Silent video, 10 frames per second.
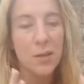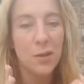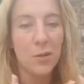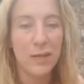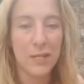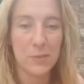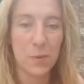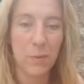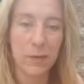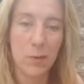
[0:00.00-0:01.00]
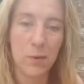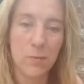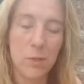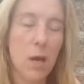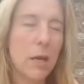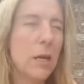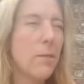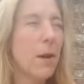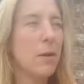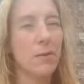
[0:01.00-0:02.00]
You ladies probably know what I'm talking
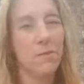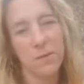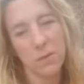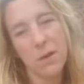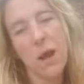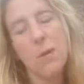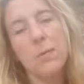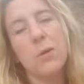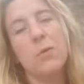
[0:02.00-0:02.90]
about. You feel numb.